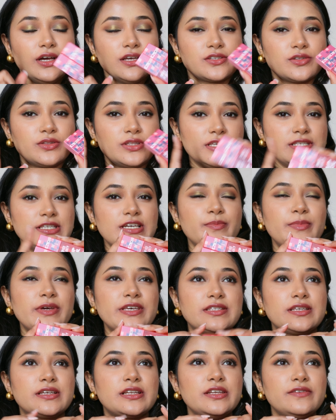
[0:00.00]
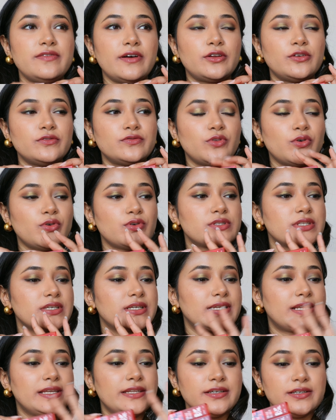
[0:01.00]
So these are basically one of those
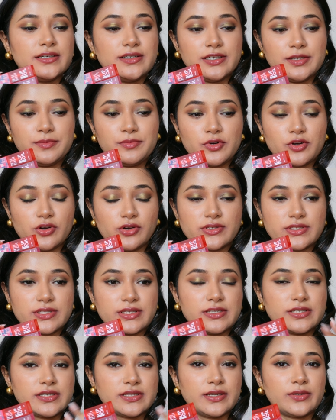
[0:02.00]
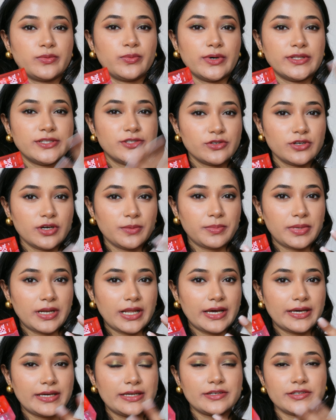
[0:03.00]
clear lip glosses that once you
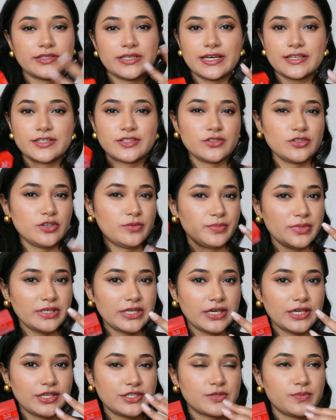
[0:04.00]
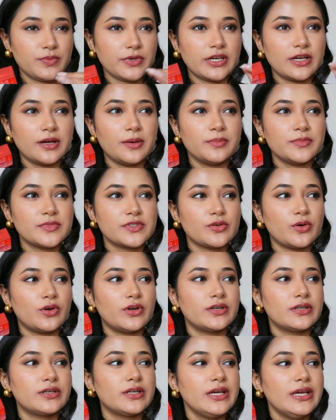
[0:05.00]
apply, reacts to your pH, becomes
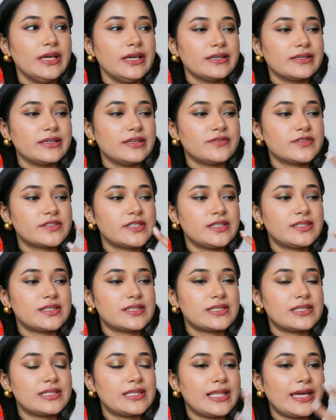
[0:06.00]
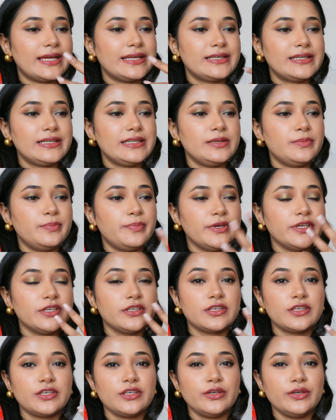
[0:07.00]
or gives that slightly
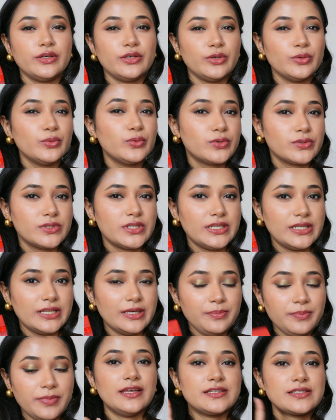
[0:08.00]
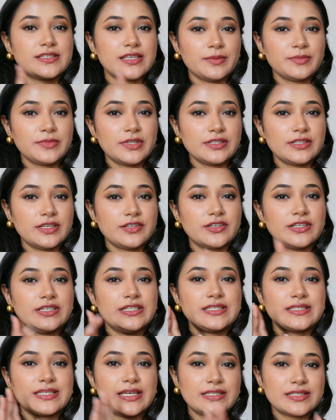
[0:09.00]
pinky hue to the lip. And something that really
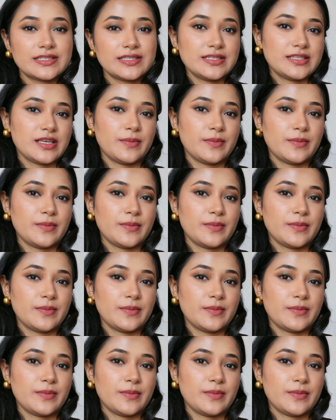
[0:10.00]
sets this